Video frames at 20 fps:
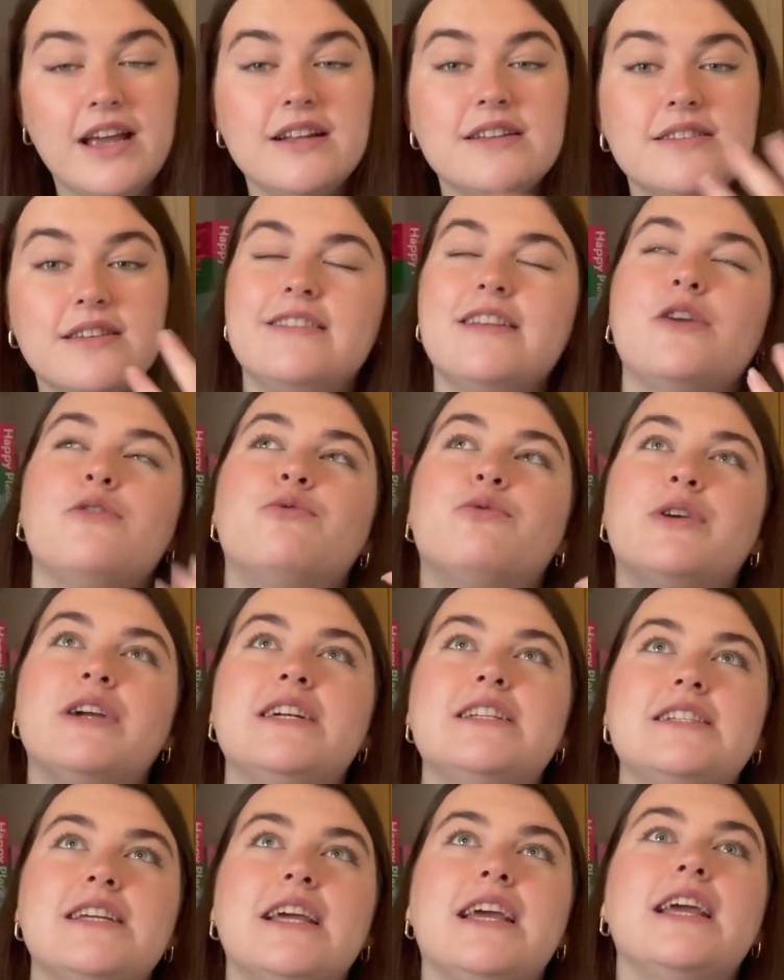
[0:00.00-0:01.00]
It's like
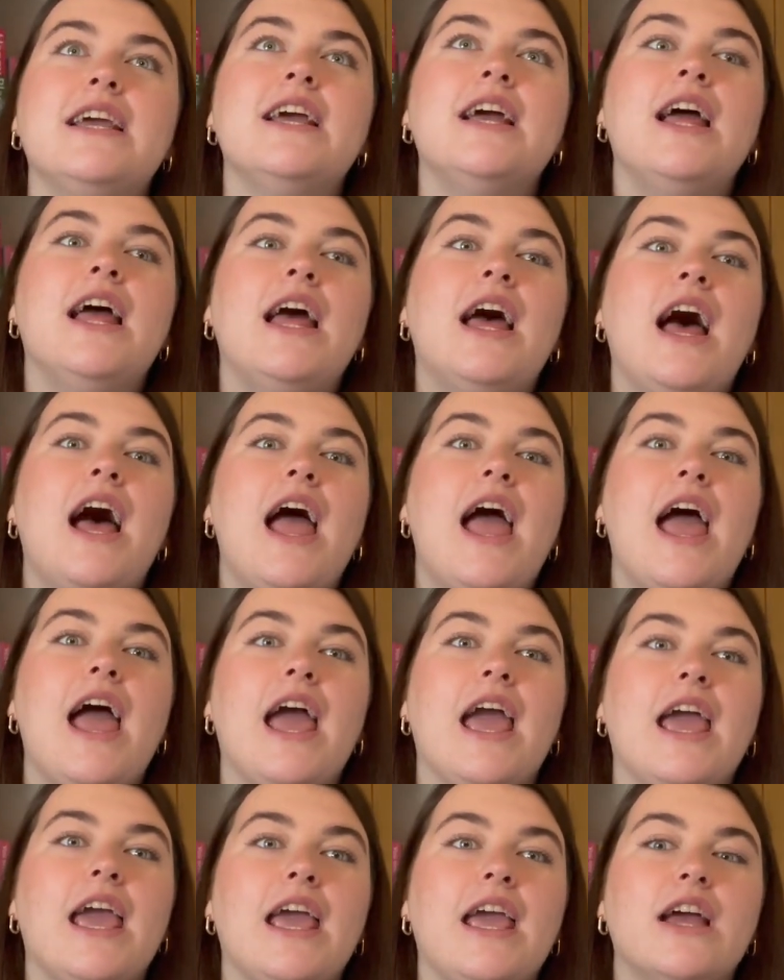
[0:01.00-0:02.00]
reading
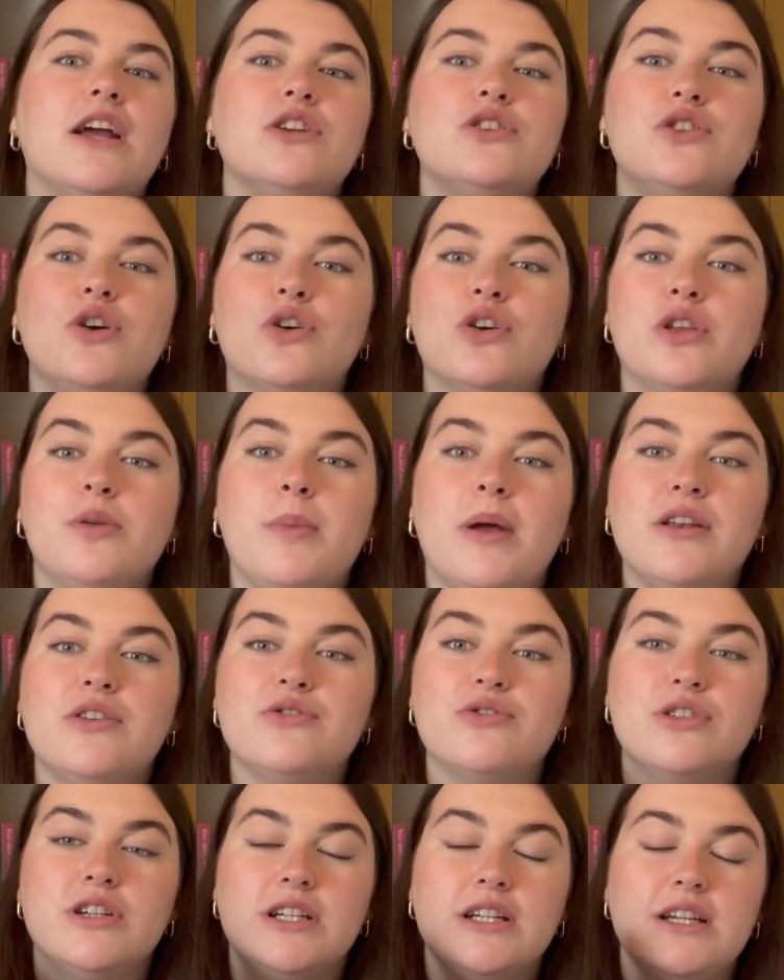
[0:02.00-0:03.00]
a
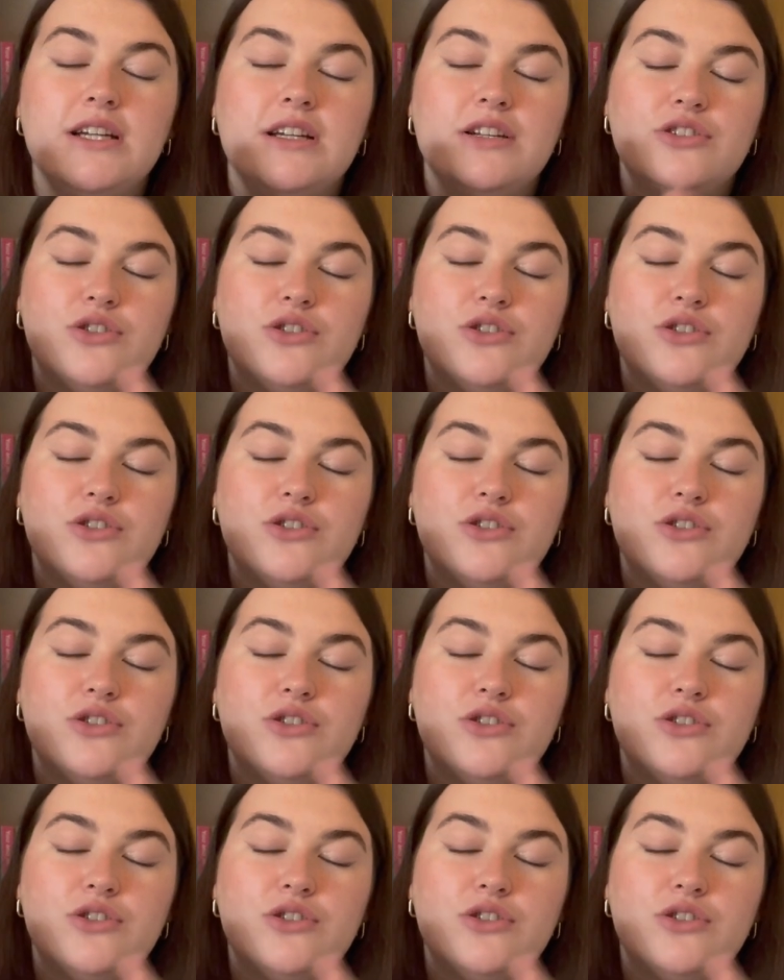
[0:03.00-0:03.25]
documentary